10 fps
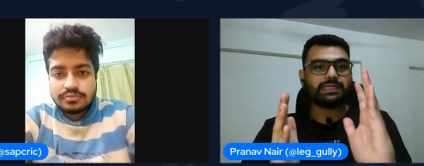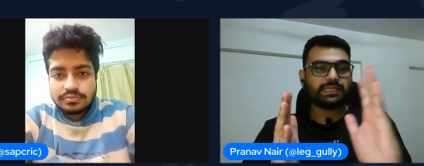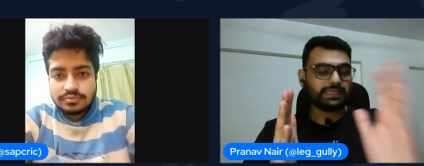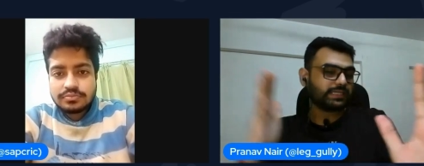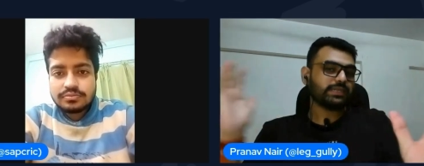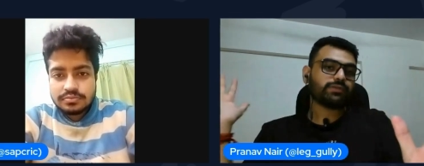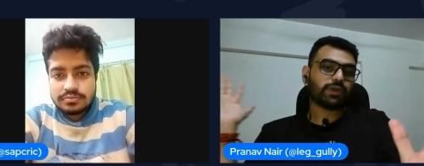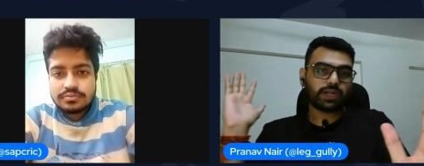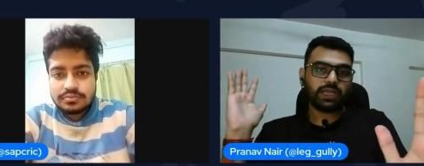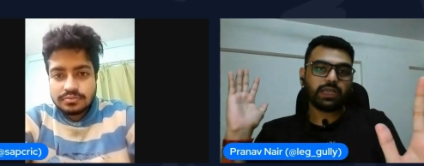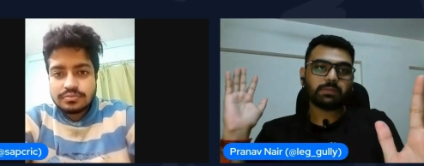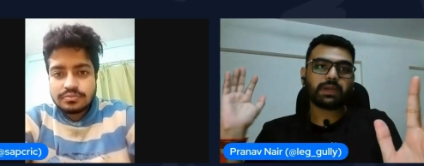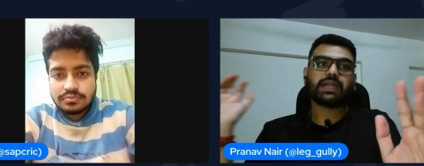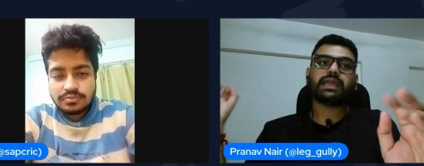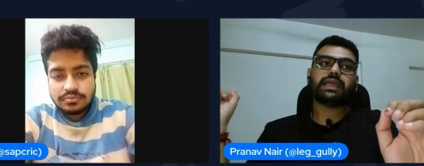Speaker 1: at 60 40,
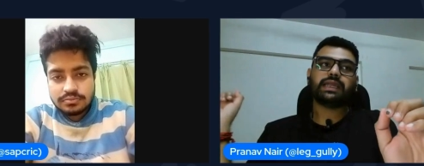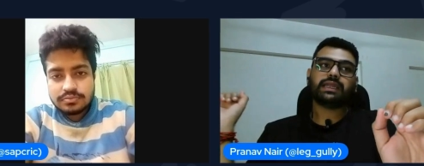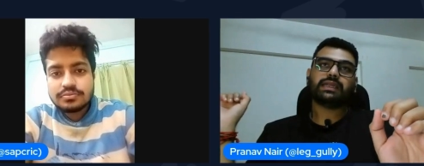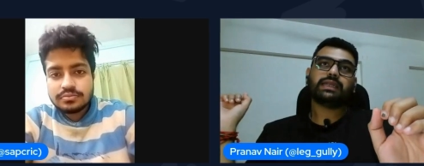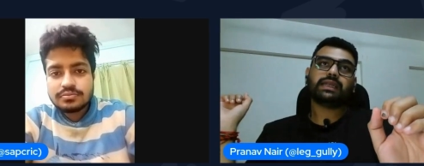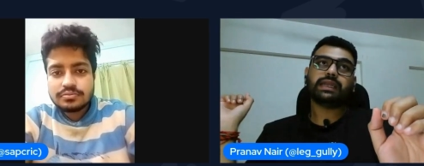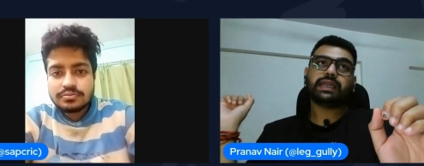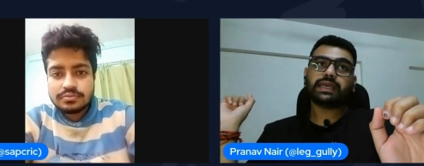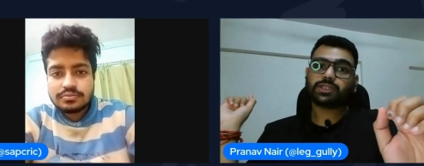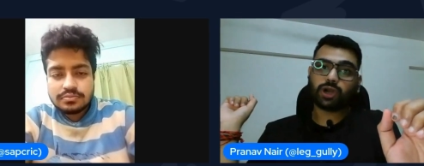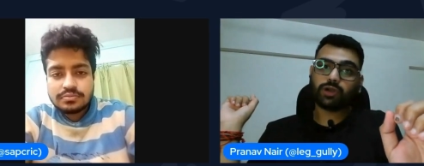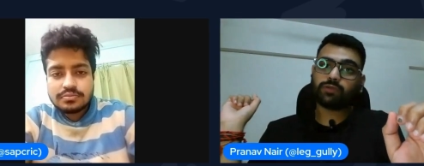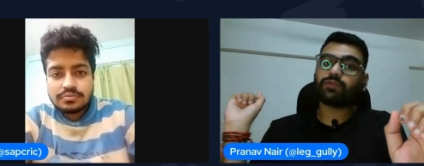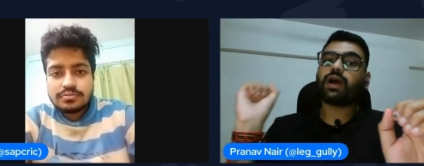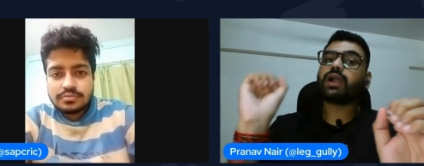but India is not
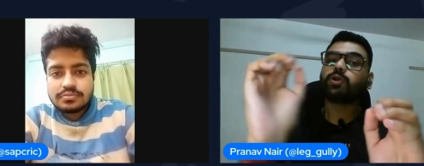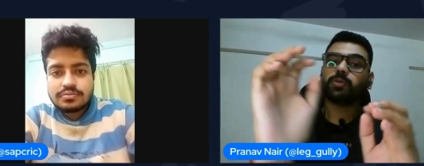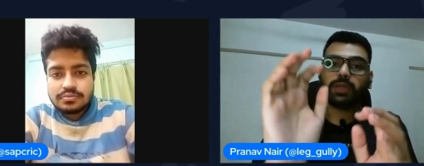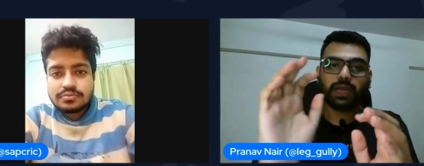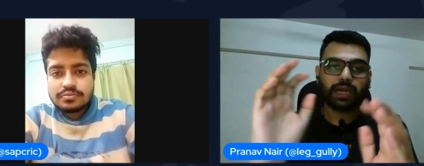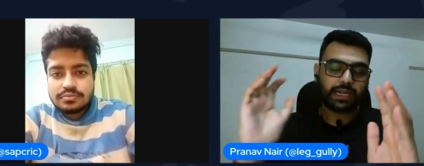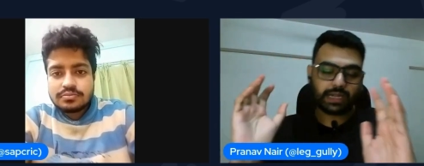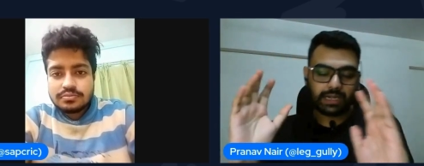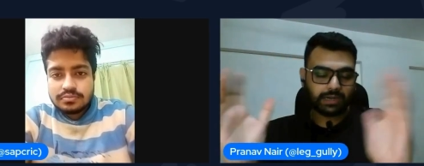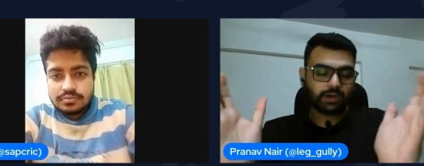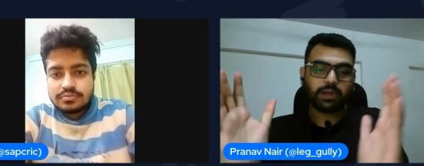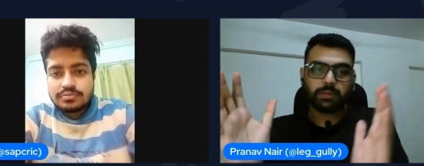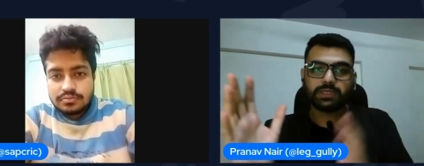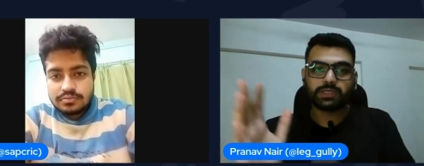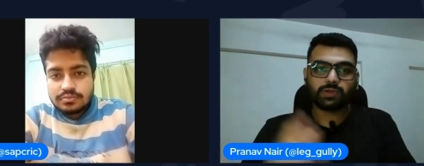far too behind it. It all
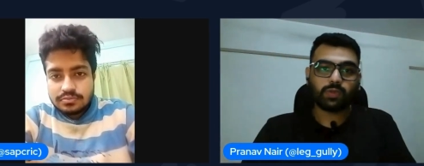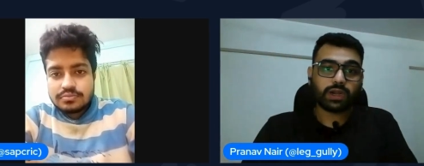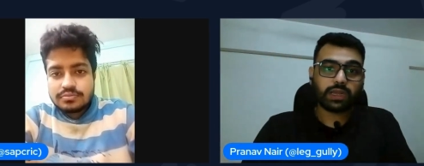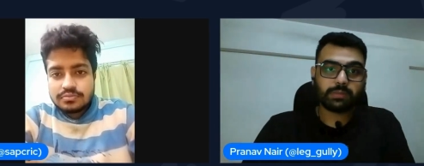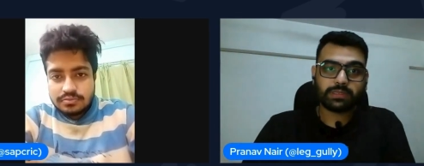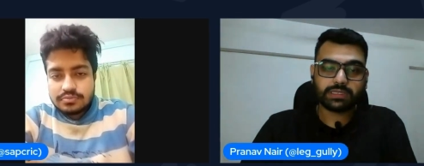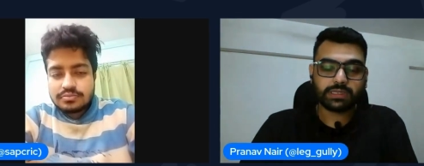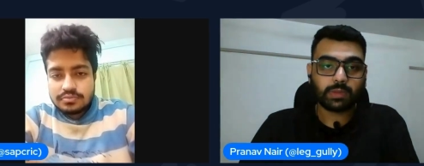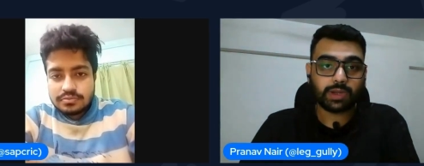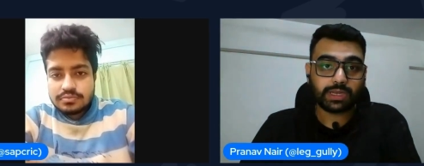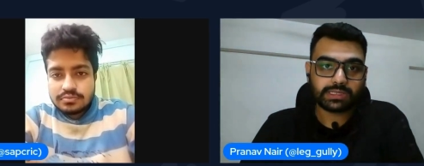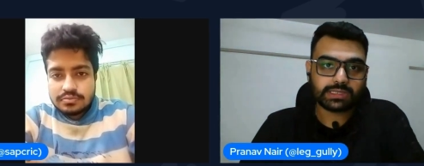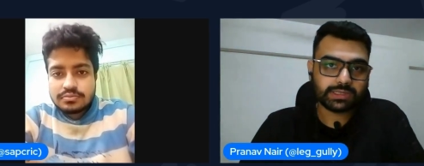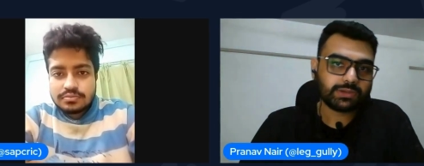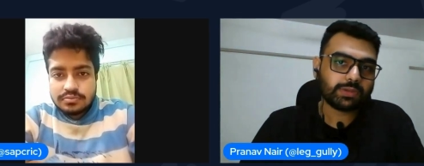depends on what happens in the morning
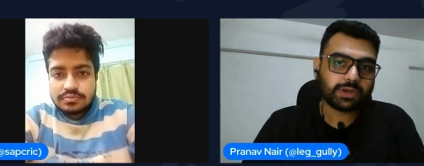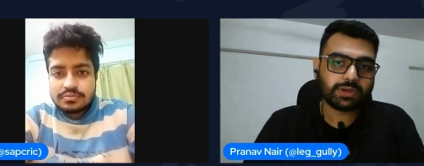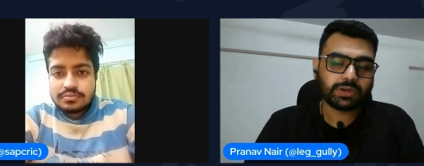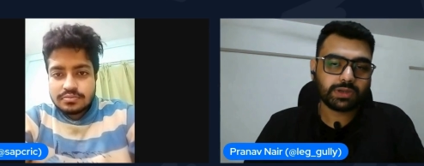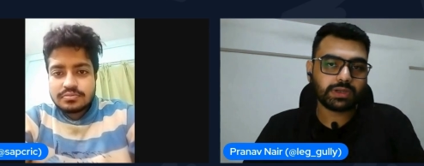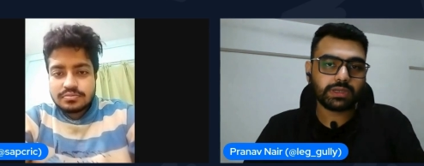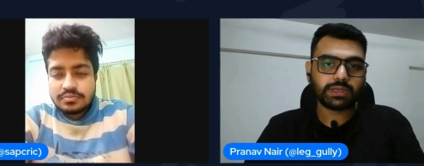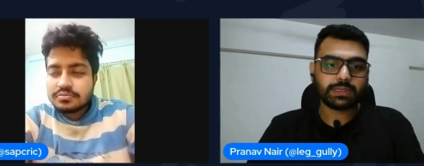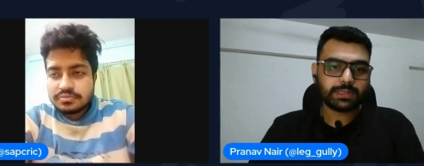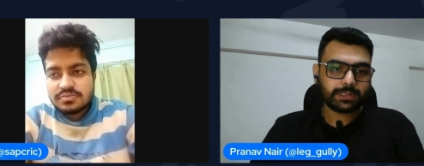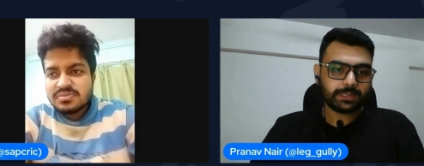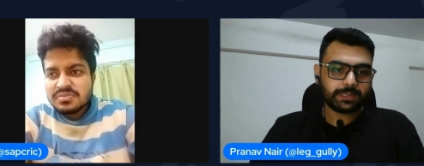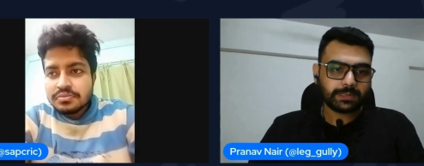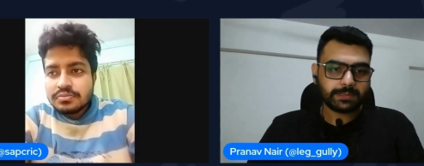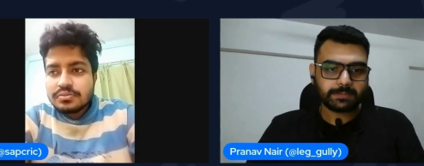session
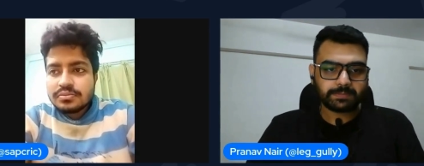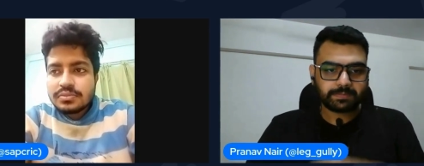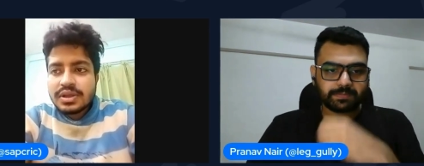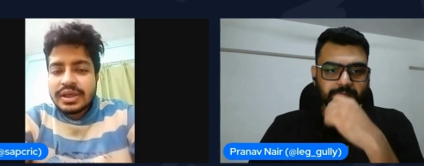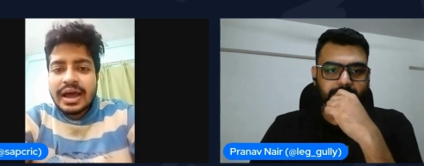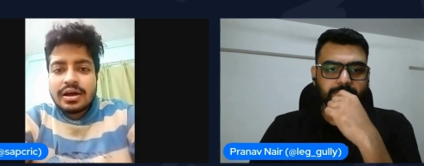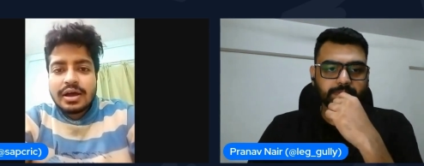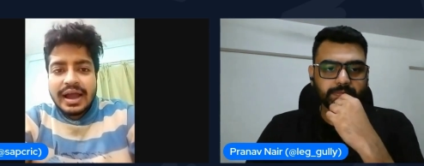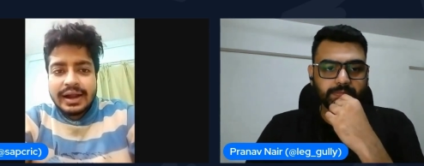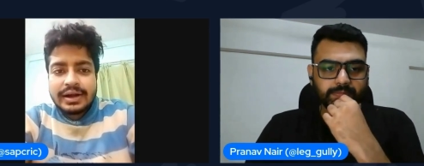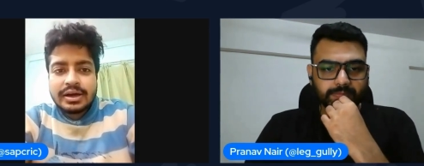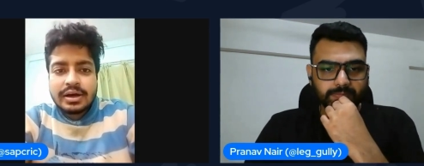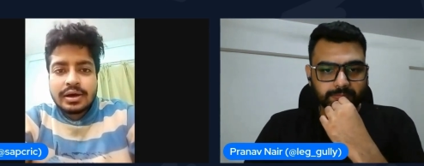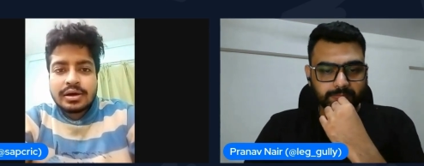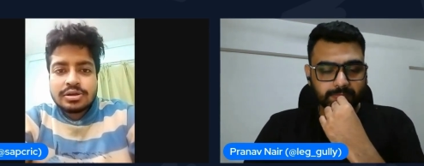
Speaker 2: tomorrow. Yeah, and
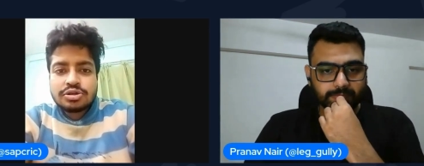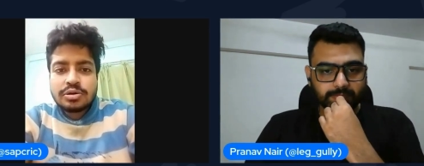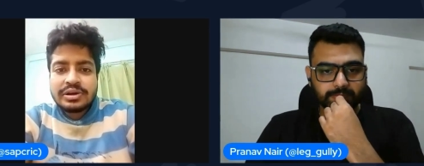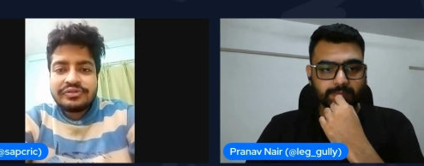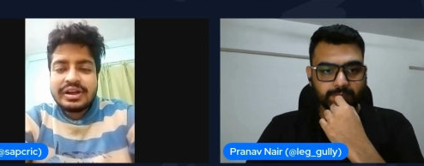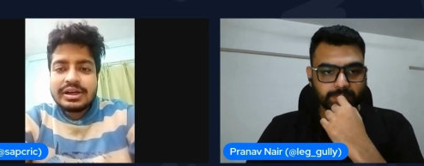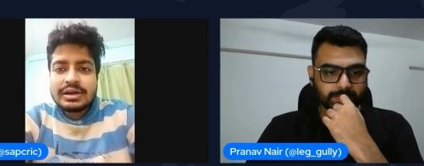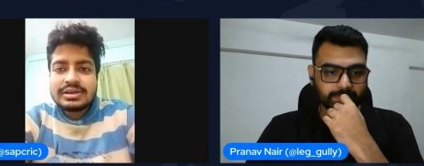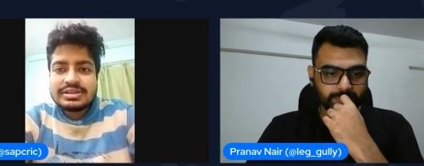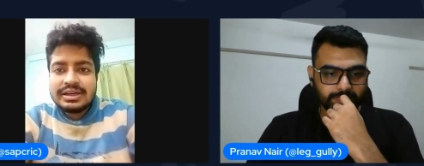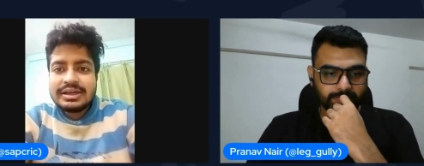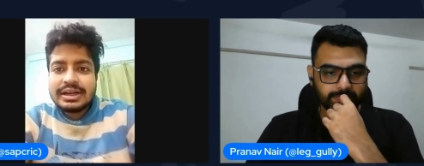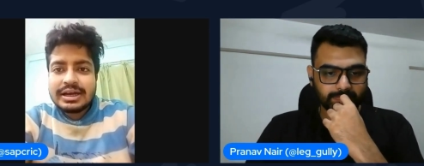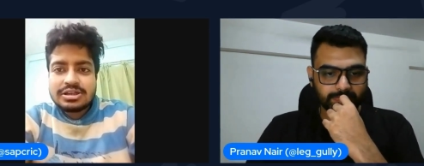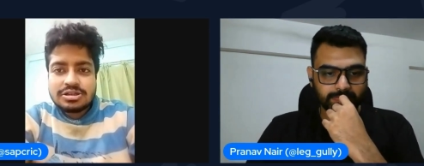uh, so if we uh, see
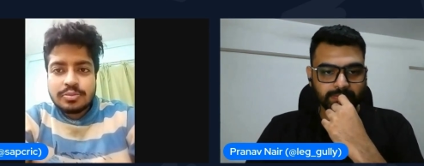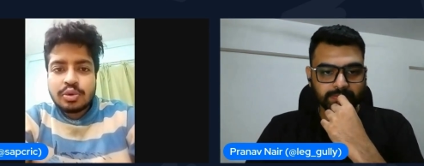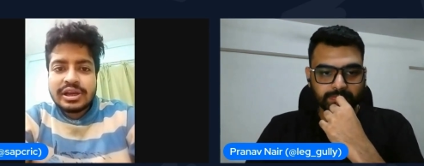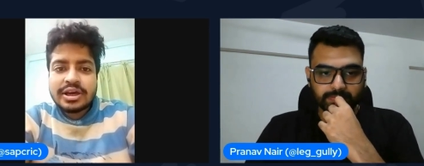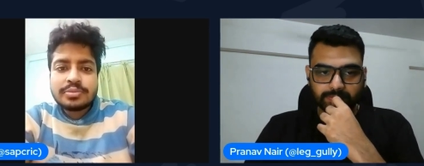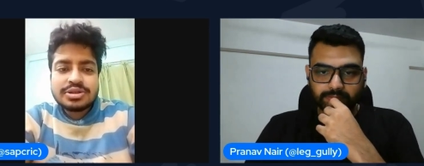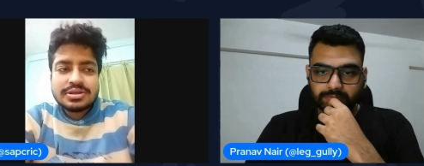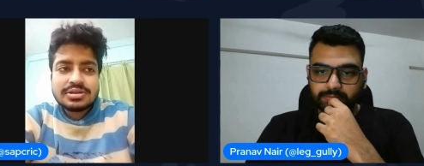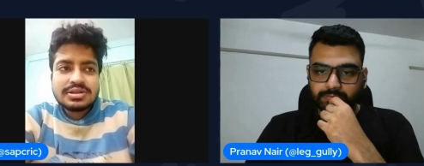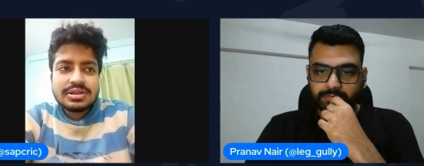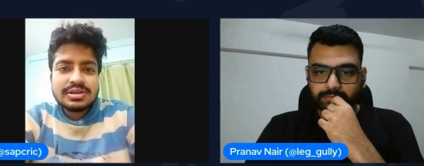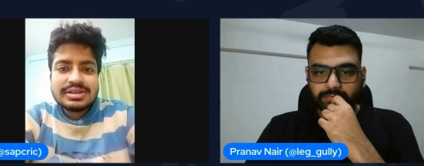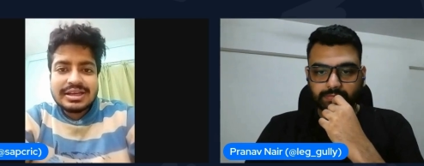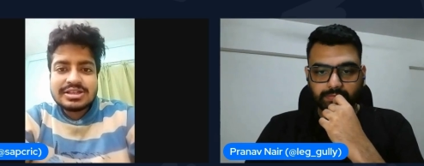India's bowling options in this